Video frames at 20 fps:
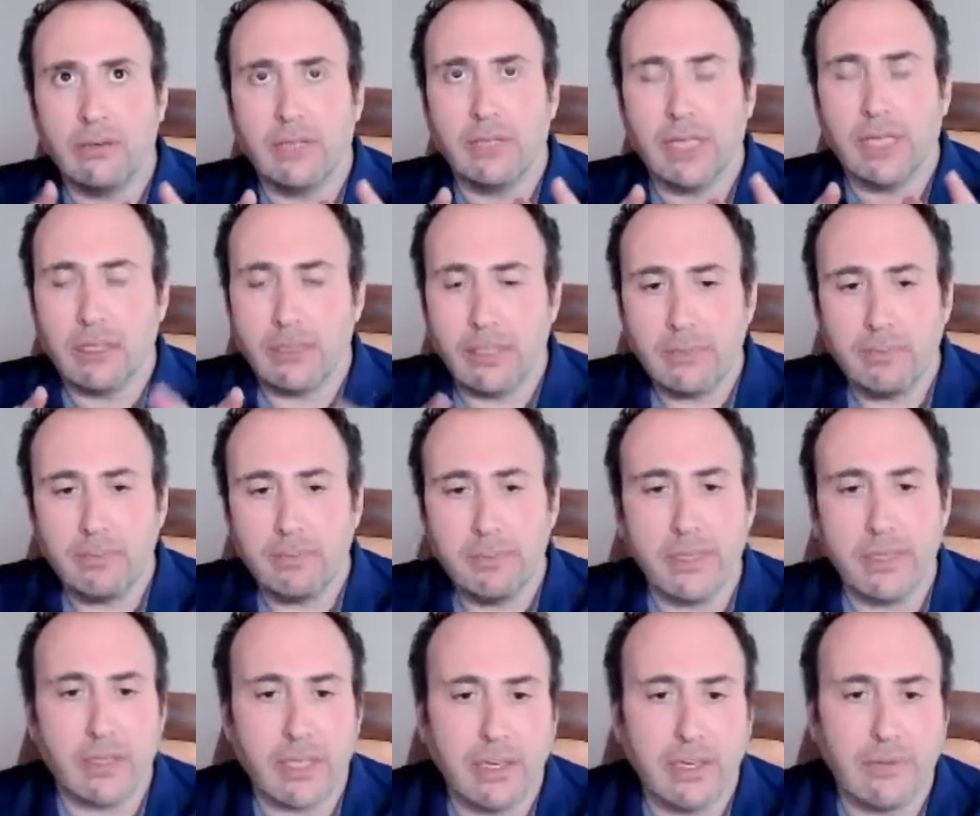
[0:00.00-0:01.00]
like the you
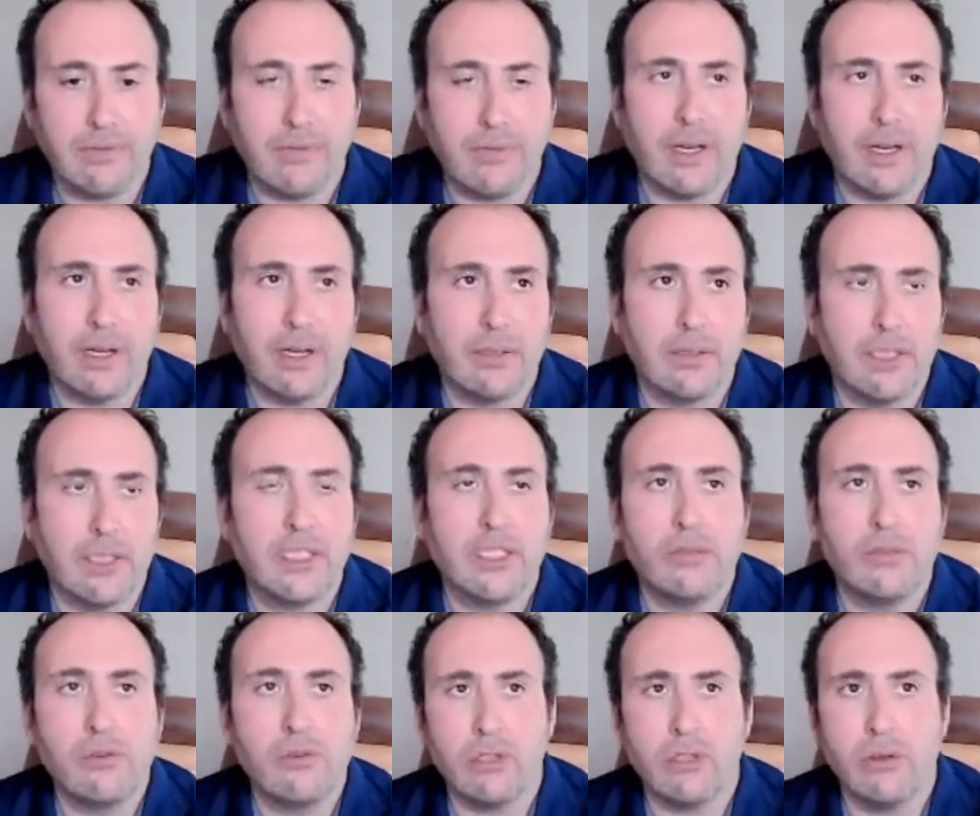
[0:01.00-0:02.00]
know, kind of uh,
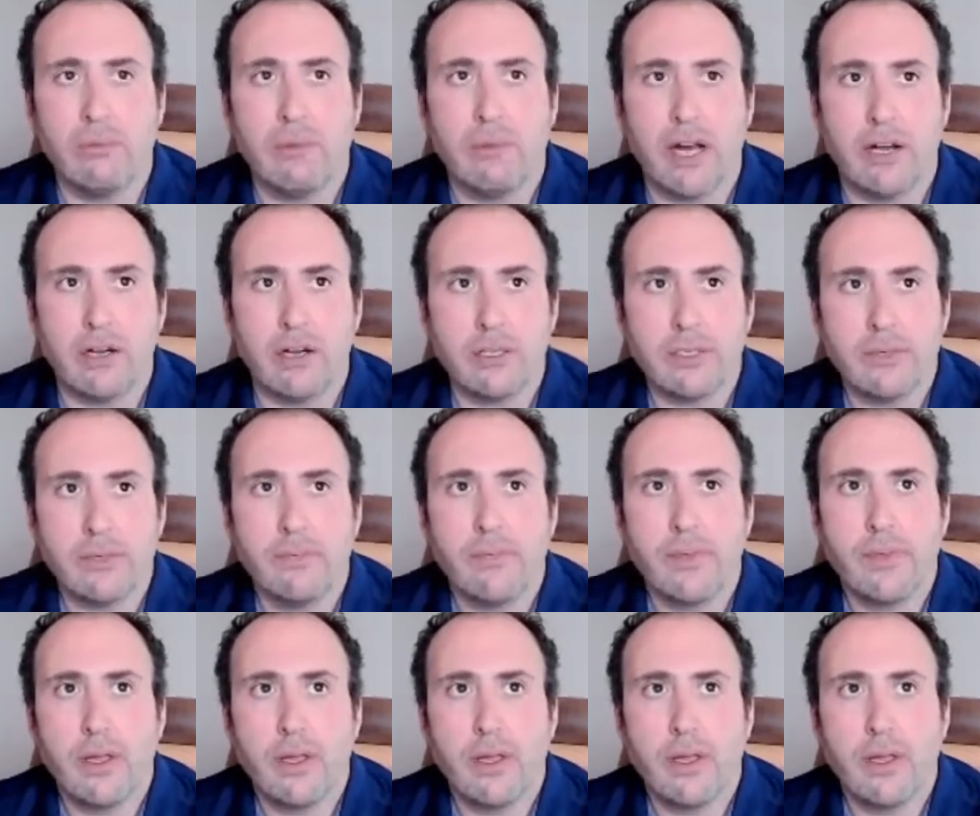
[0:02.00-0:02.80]
institutional buyers,